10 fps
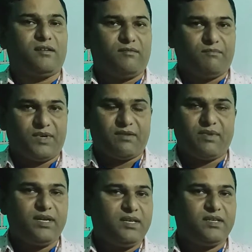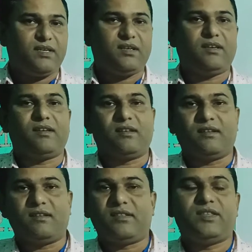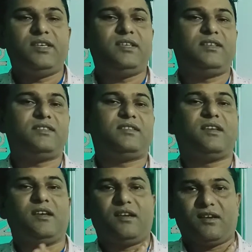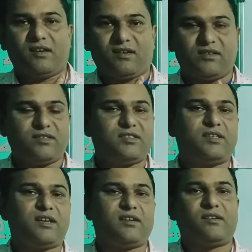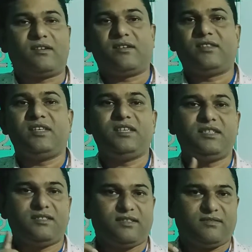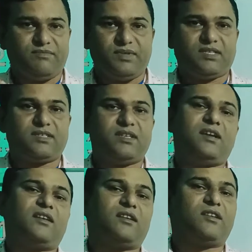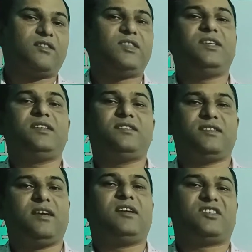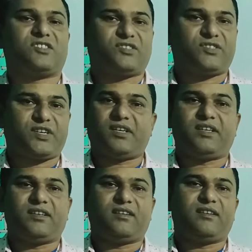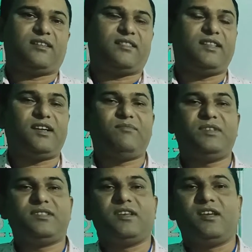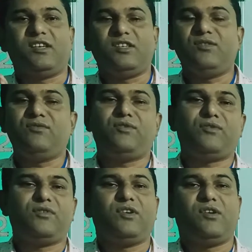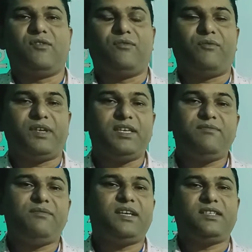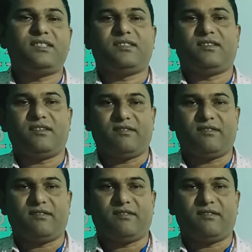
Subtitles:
permanent, nothing is constant, nothing is fixed, nothing is static. That means you know if there is